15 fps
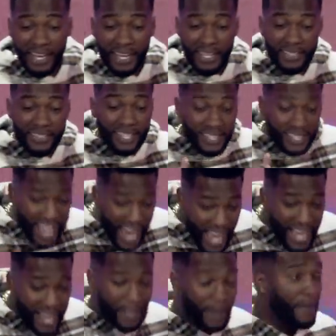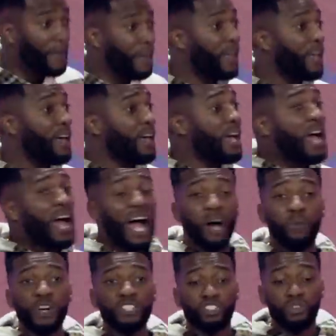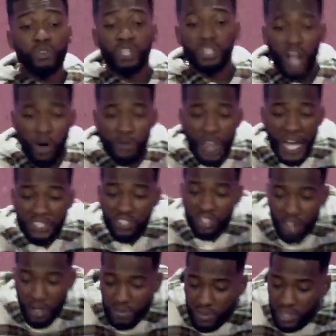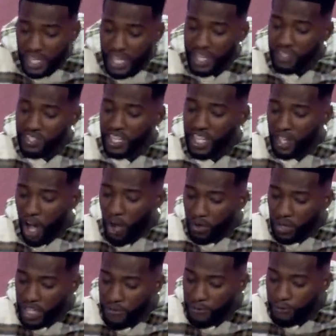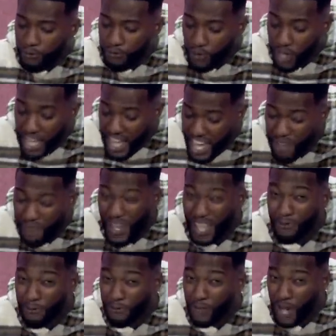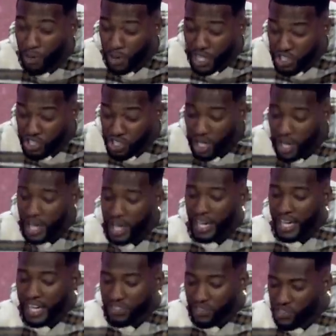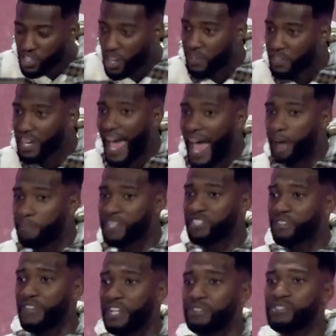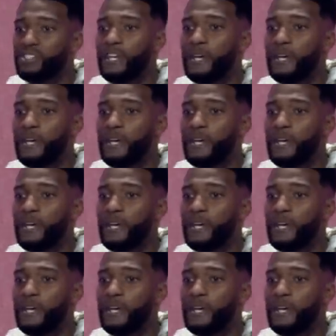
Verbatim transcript: And today, I want you to know that certain things can only live and flourish in certain atmospheres.